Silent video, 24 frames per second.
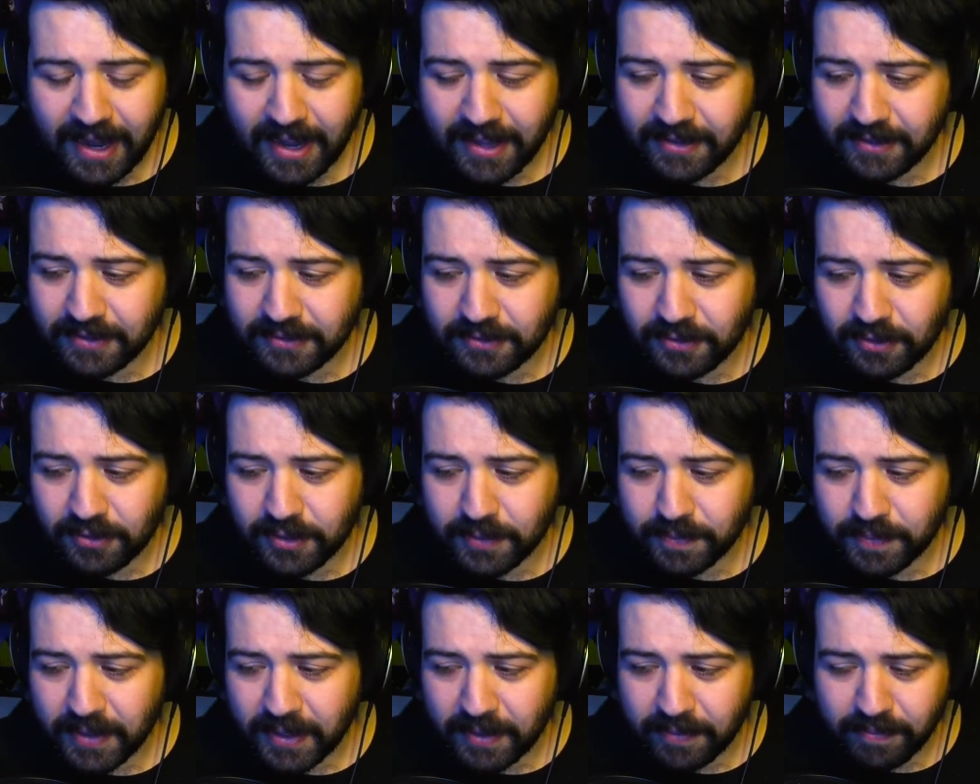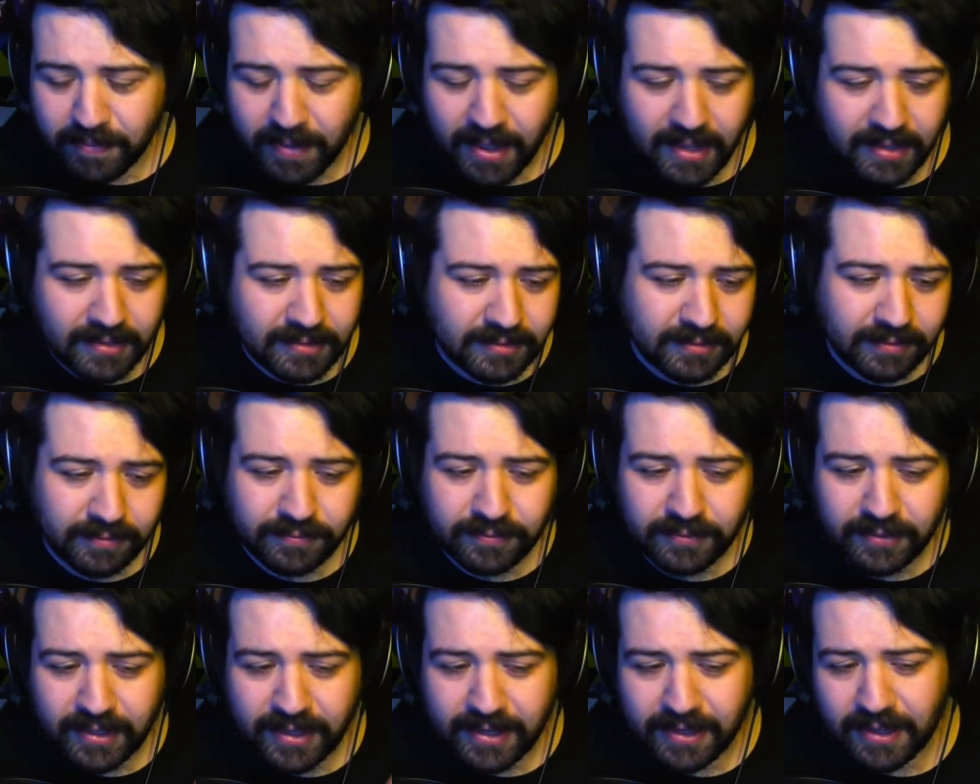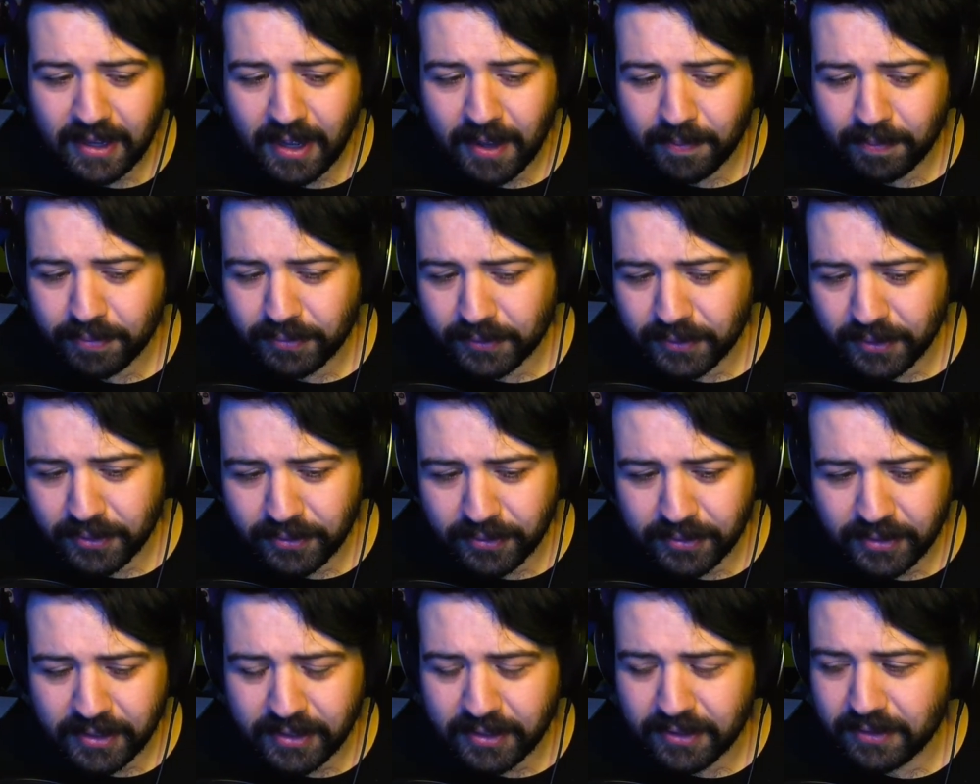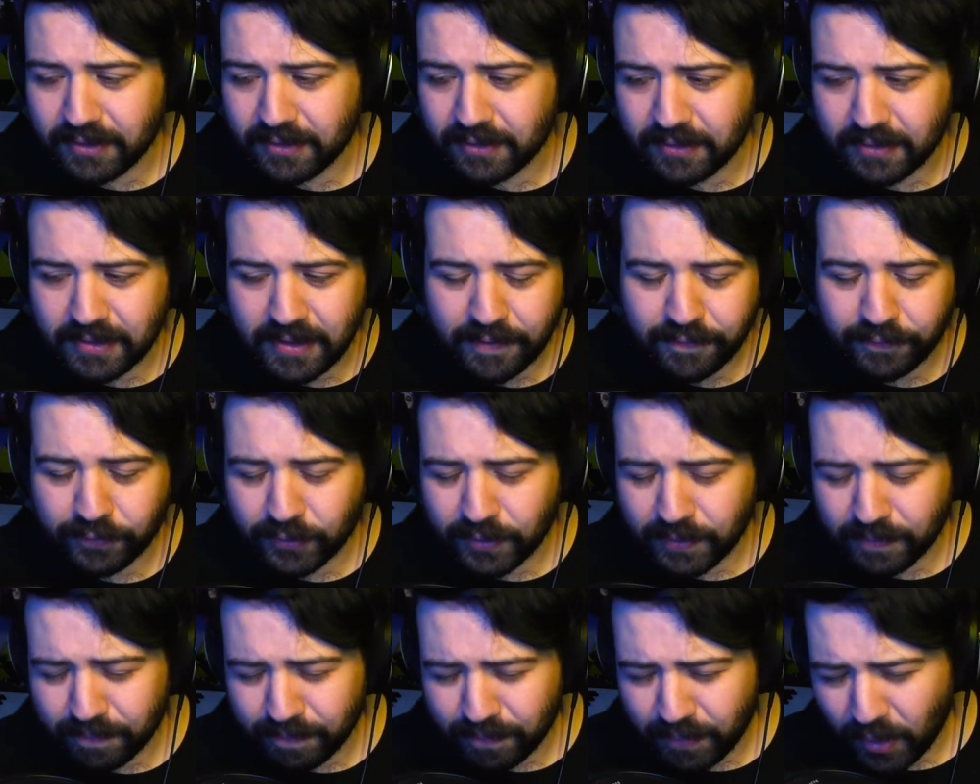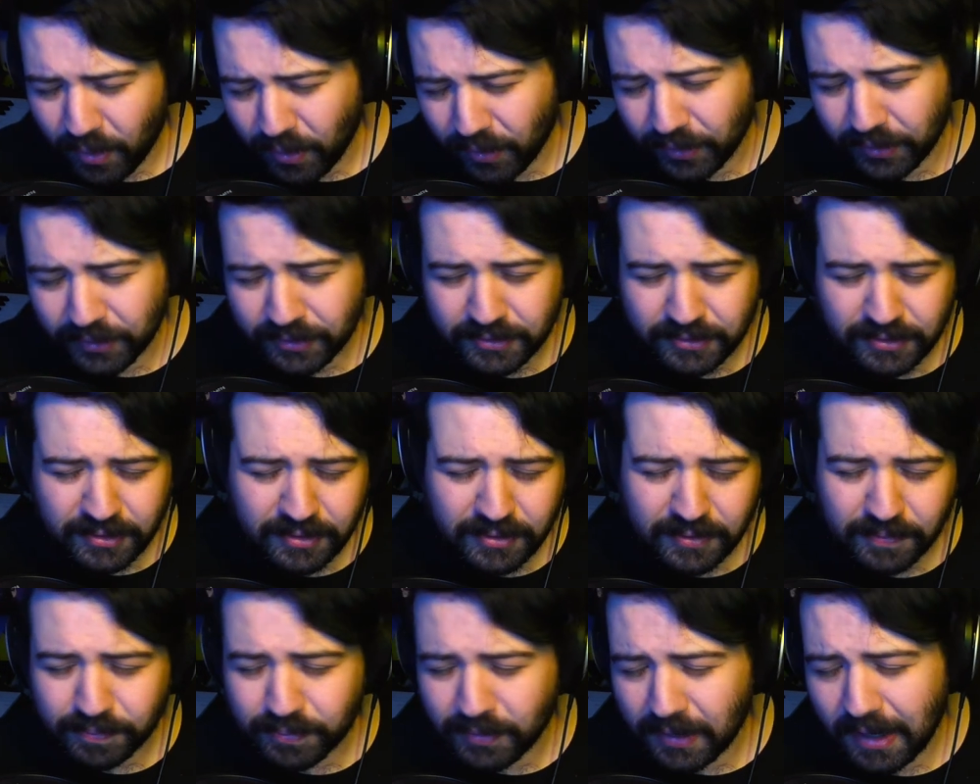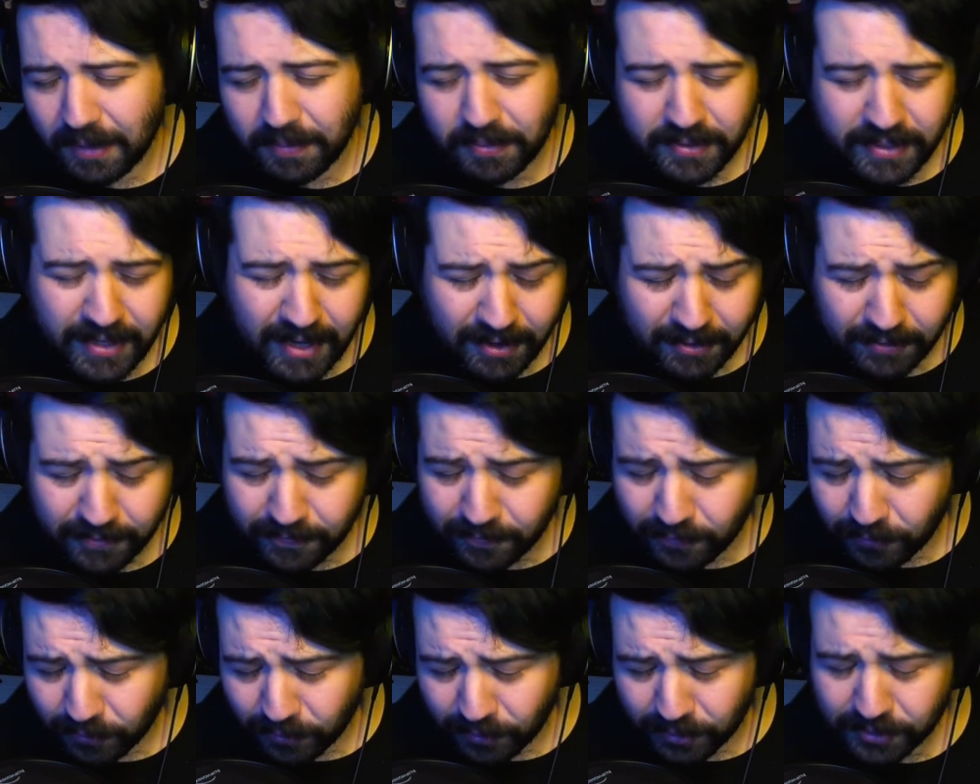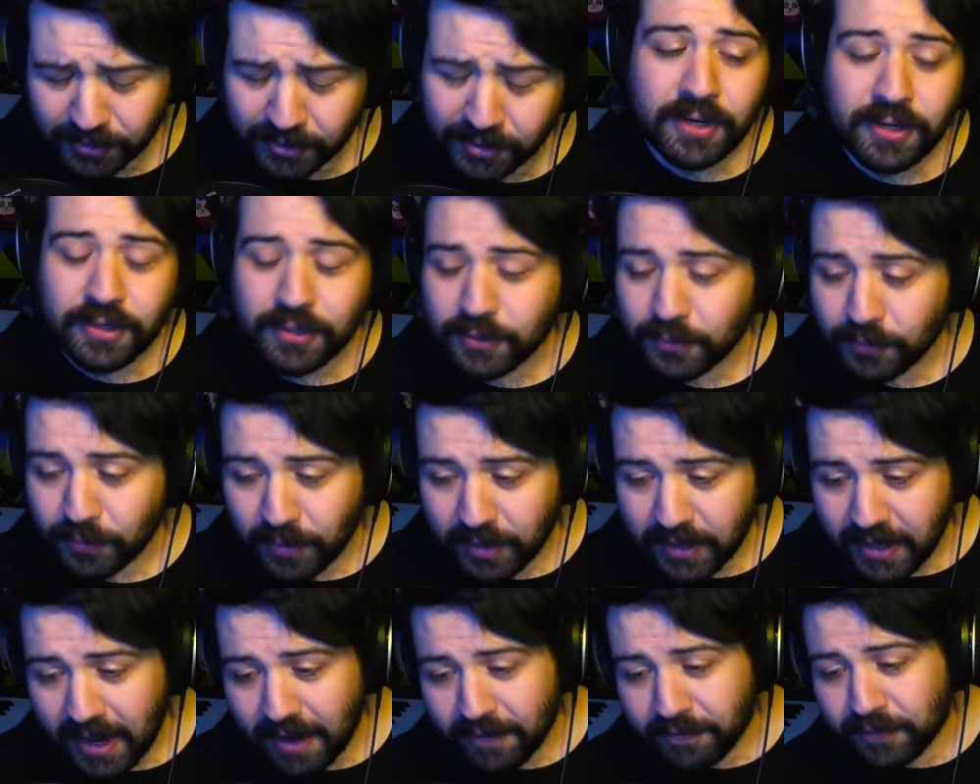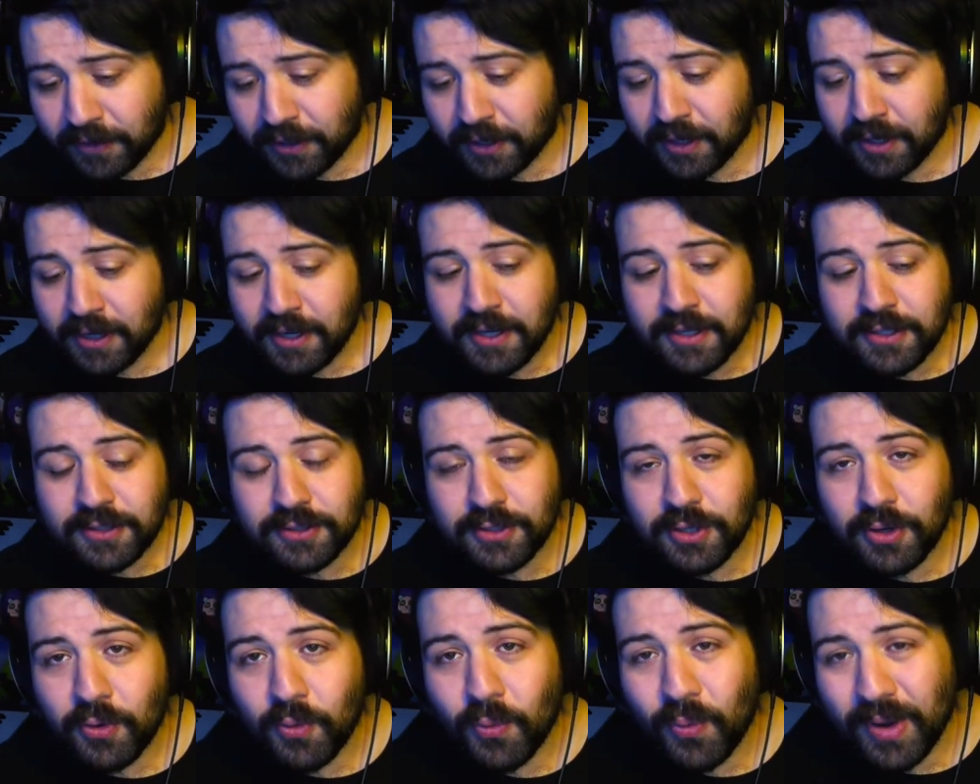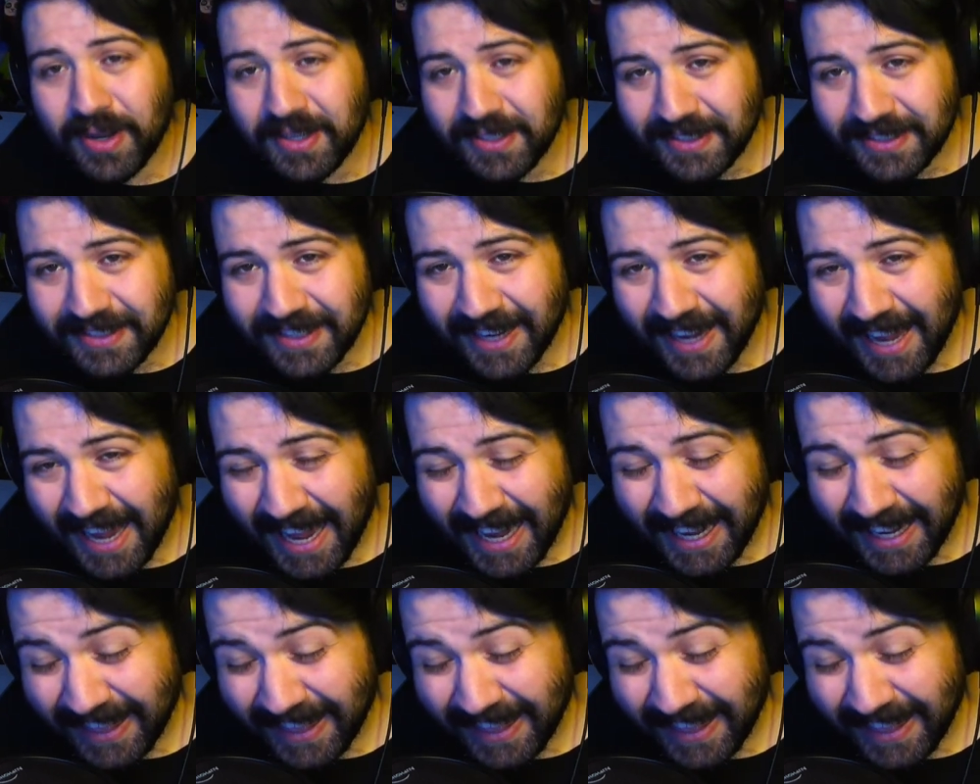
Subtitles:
and it's all a big mess of like uploaded different parts and they're probably out of order or whatever. So once again,